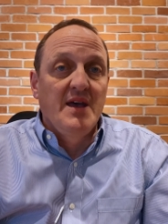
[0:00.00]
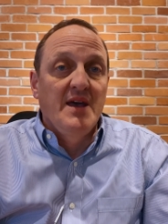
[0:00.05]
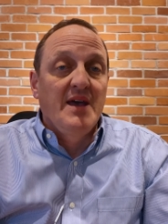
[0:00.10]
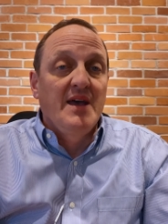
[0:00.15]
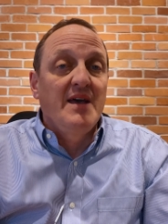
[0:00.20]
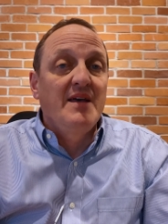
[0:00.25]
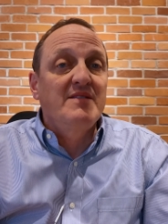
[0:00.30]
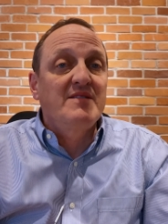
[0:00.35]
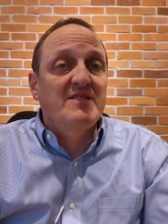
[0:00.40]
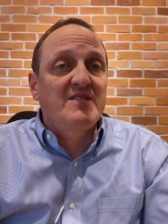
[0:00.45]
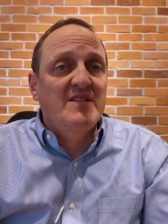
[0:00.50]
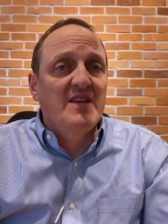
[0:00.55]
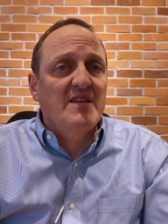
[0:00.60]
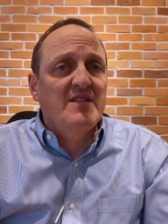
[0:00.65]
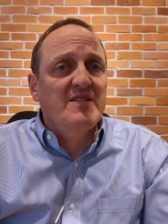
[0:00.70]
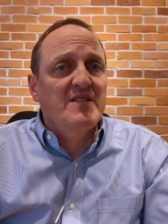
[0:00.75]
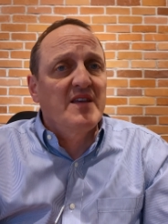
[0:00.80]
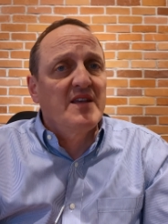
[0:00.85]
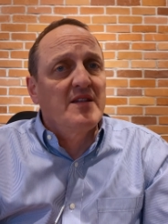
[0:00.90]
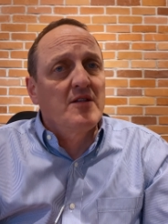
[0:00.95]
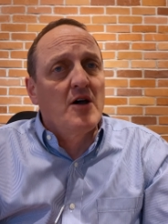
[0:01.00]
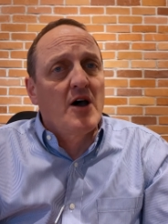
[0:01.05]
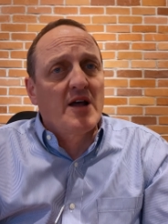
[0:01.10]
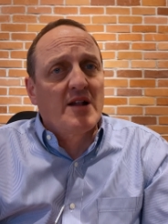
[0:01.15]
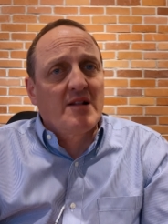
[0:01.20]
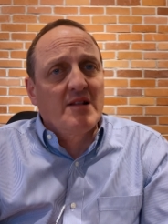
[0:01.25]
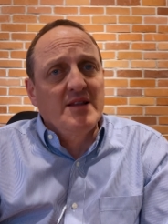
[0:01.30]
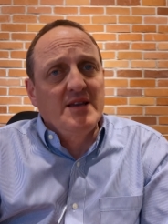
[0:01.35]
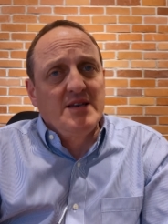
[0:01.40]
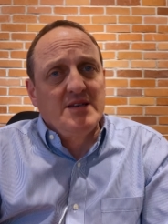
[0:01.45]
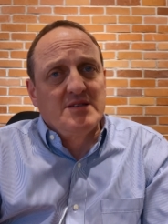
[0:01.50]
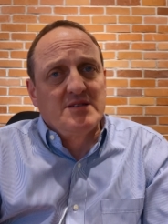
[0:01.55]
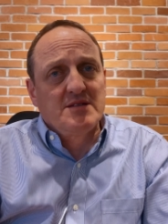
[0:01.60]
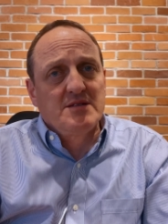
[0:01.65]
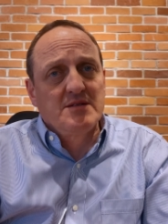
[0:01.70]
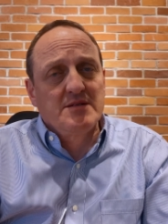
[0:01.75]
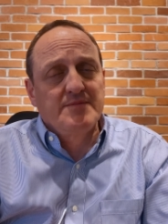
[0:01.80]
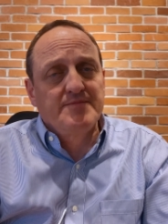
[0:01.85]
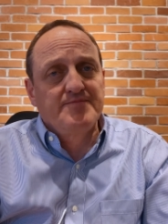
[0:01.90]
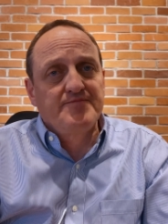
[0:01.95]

And sixth and not least,